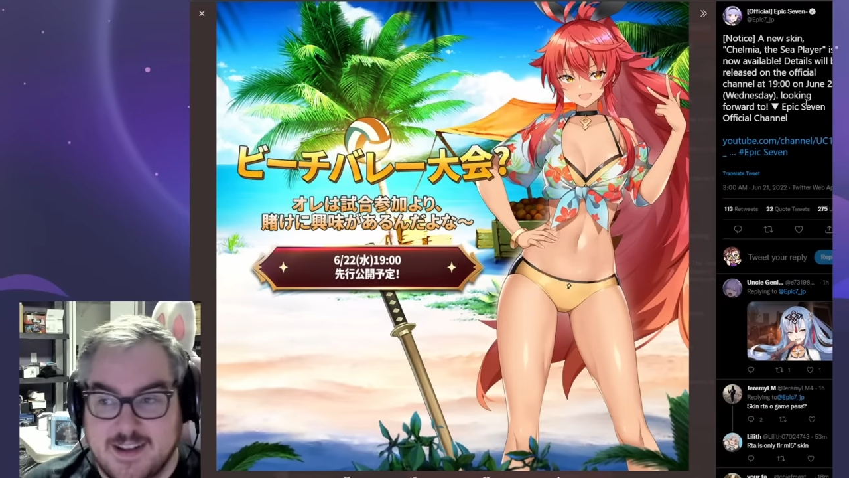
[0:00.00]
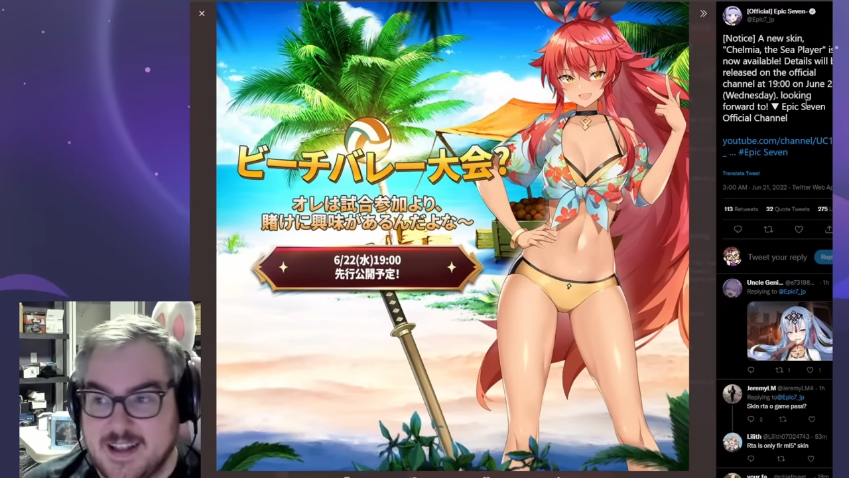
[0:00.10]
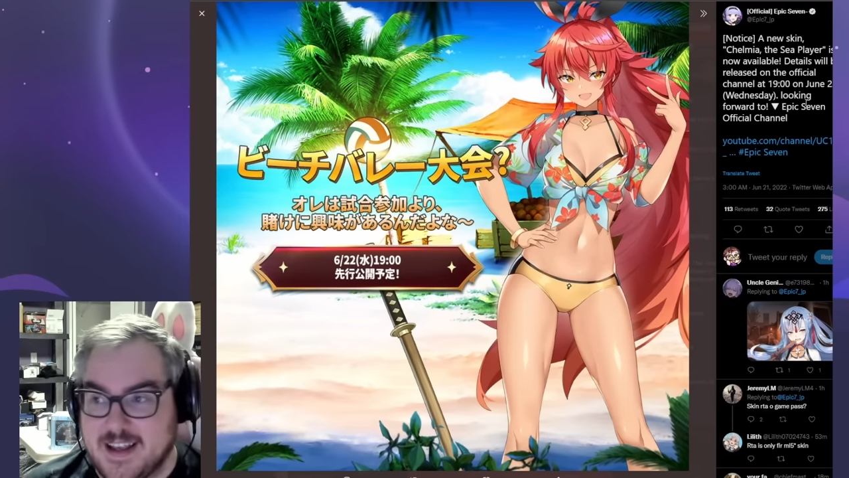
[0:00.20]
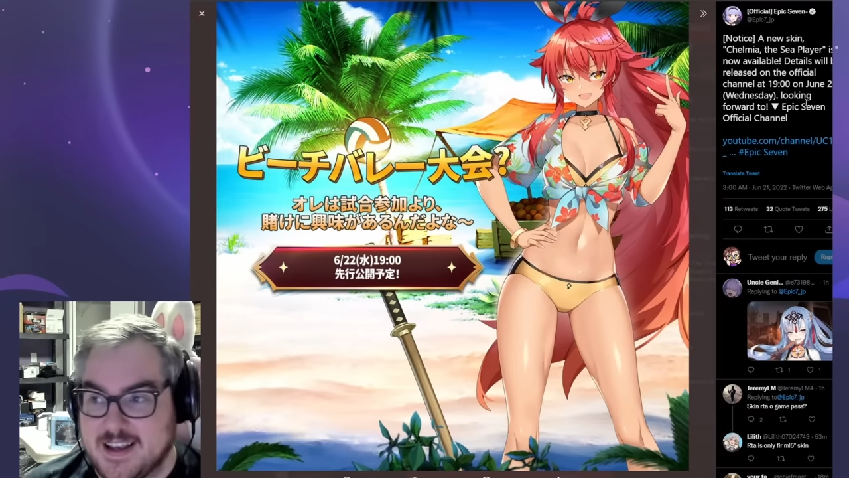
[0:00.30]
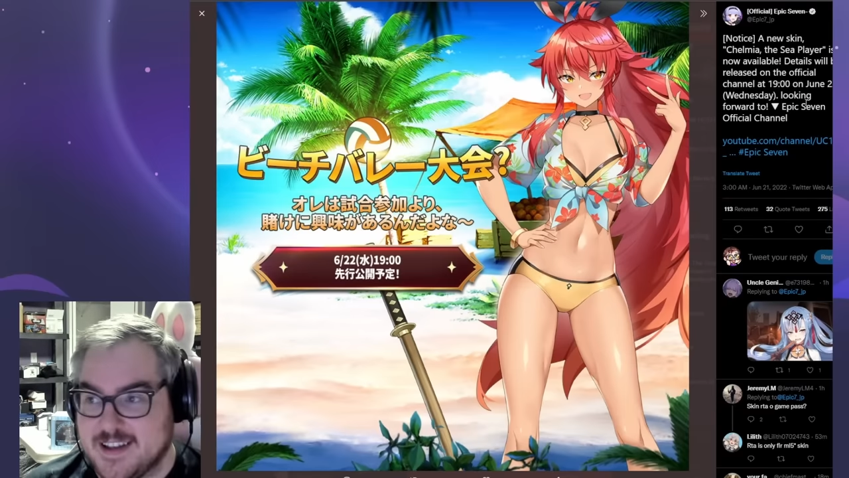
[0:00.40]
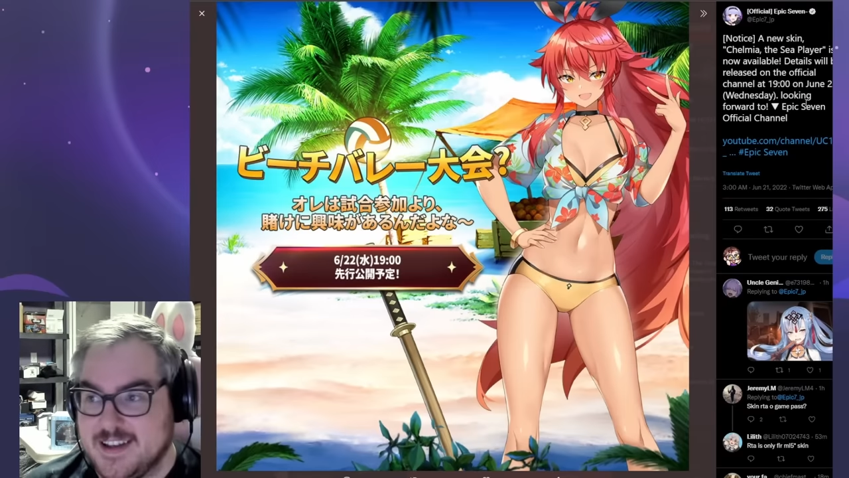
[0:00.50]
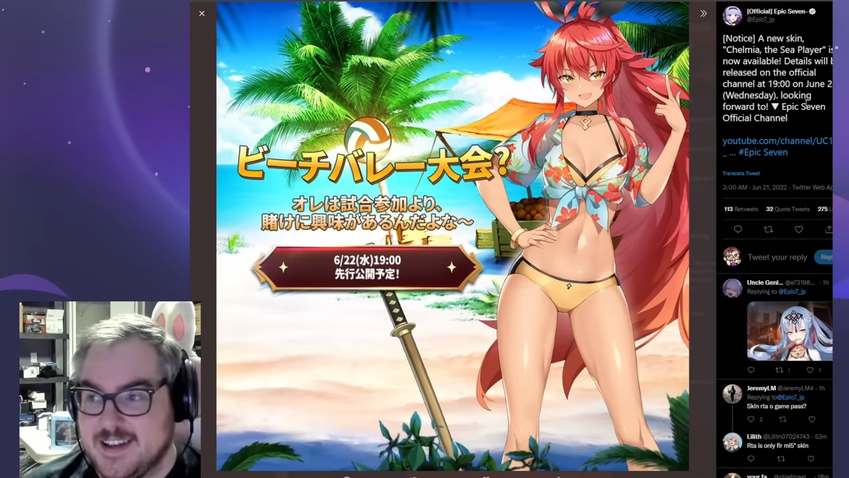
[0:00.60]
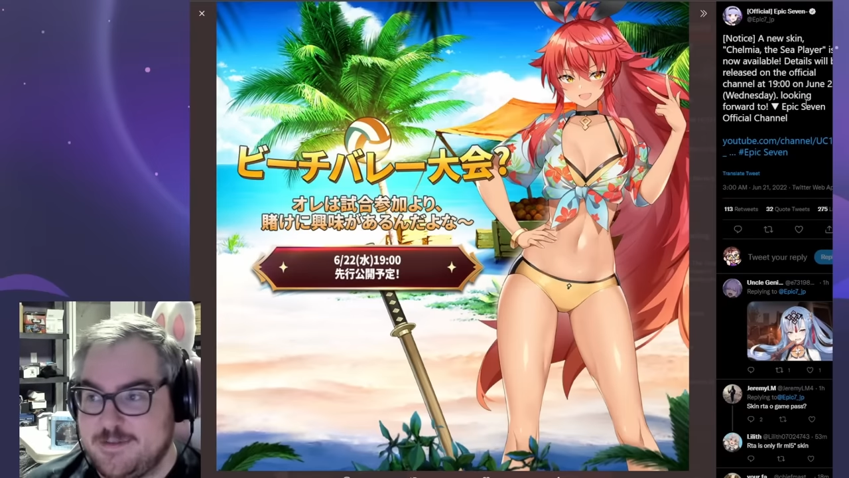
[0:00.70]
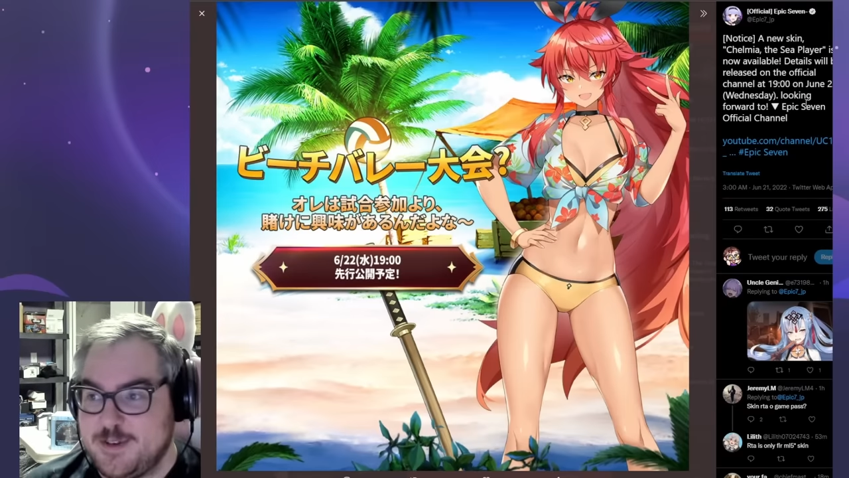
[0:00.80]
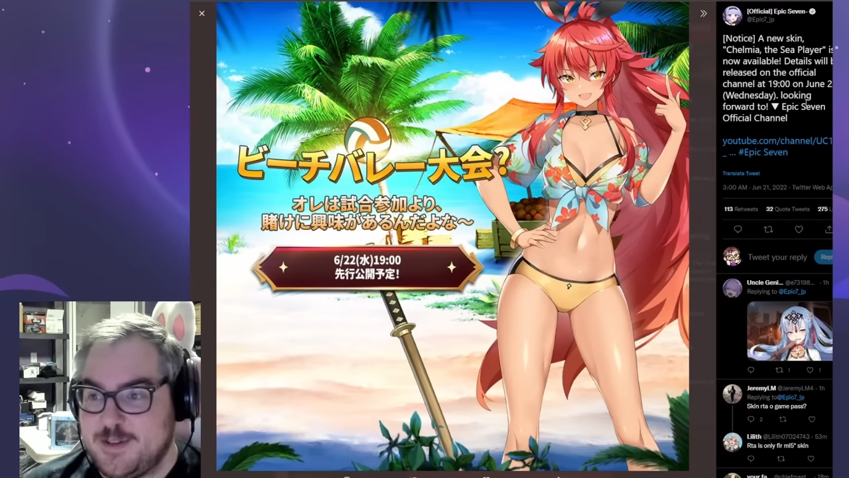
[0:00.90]
Like,
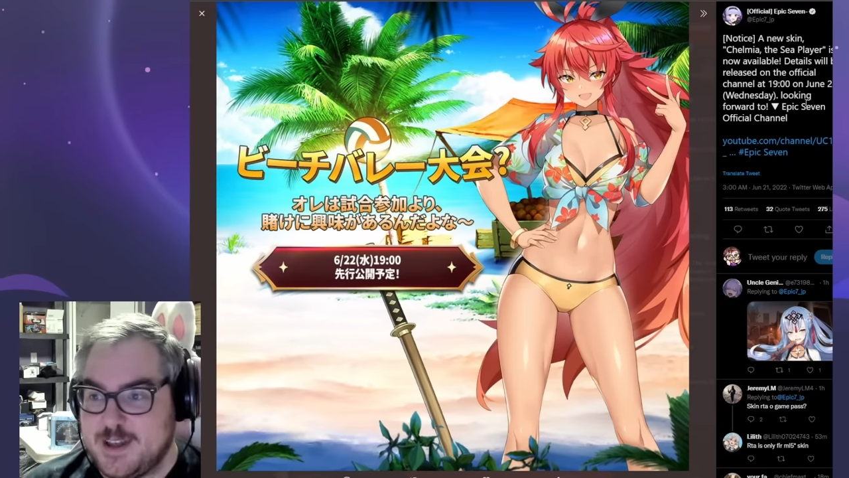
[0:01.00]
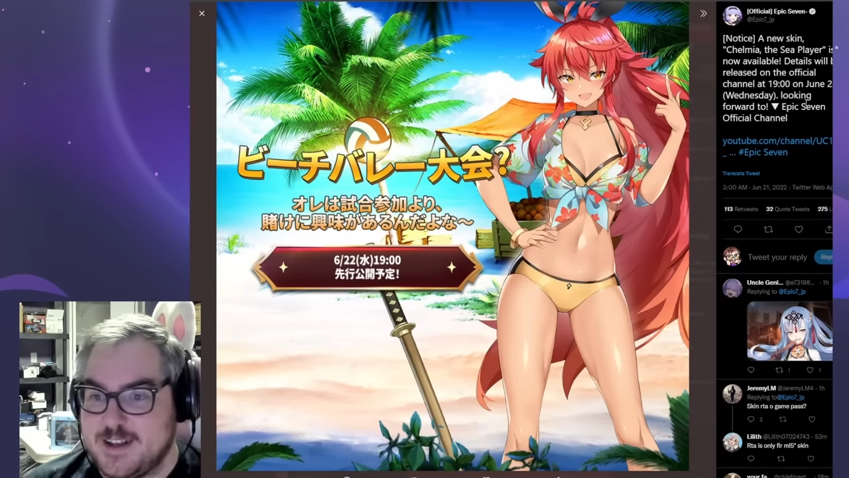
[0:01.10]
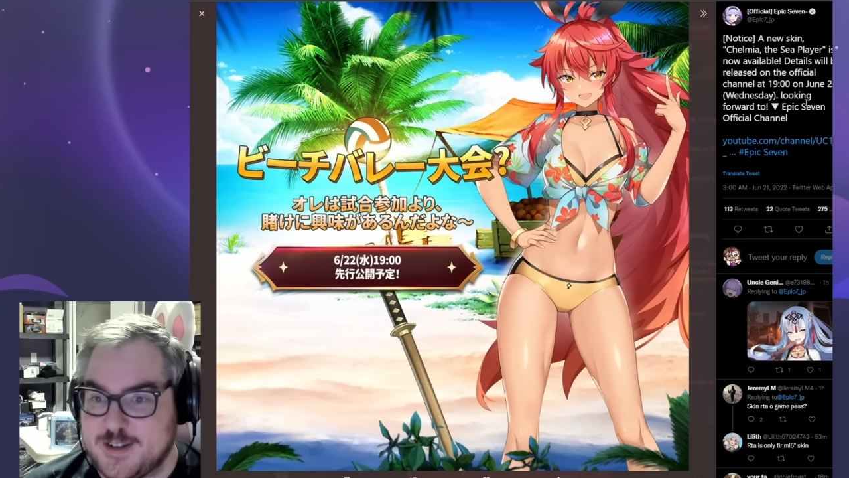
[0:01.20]
if you think